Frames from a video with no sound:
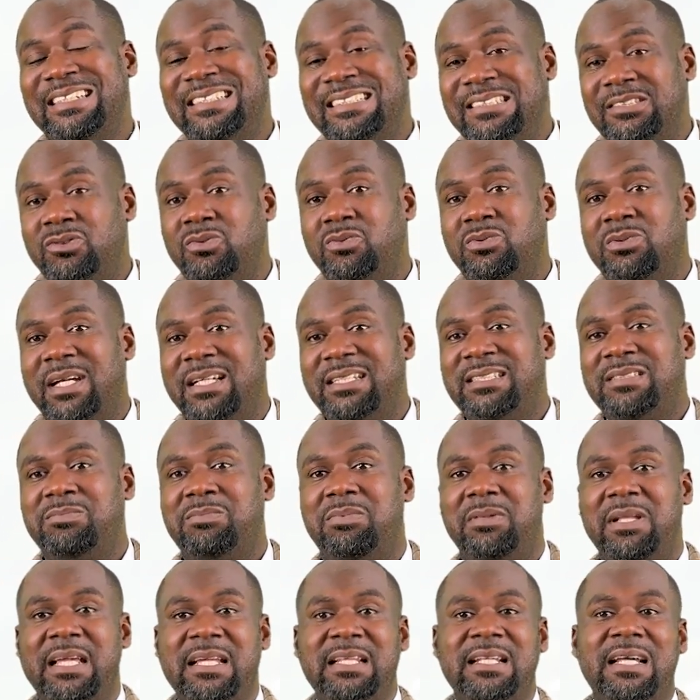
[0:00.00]
is to
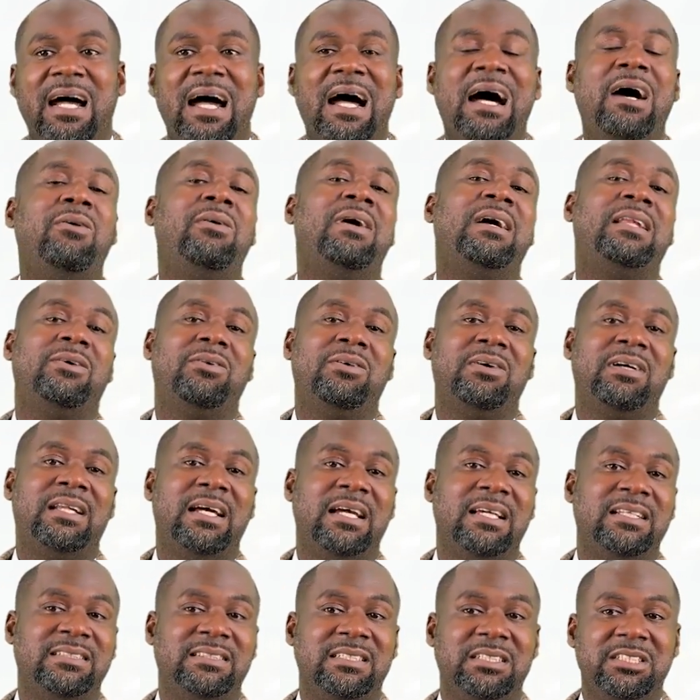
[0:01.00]
explain how an
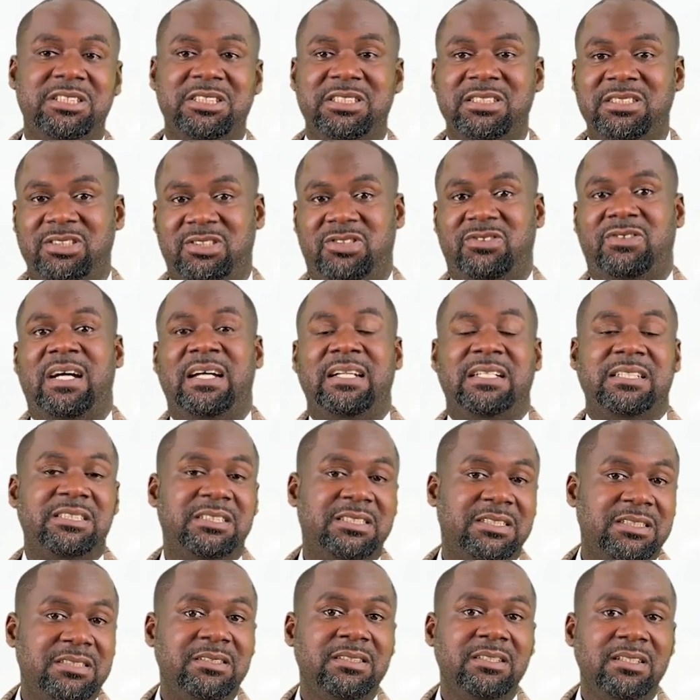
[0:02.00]
organization's
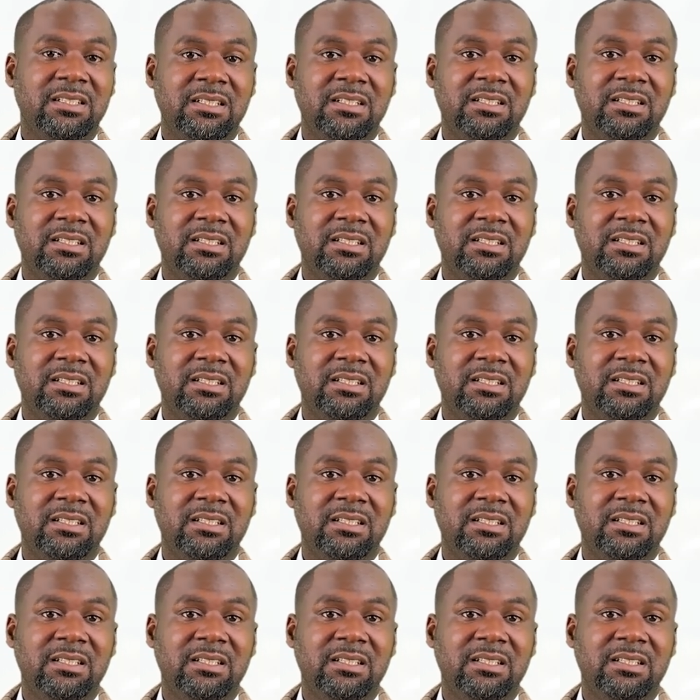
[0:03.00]
strategy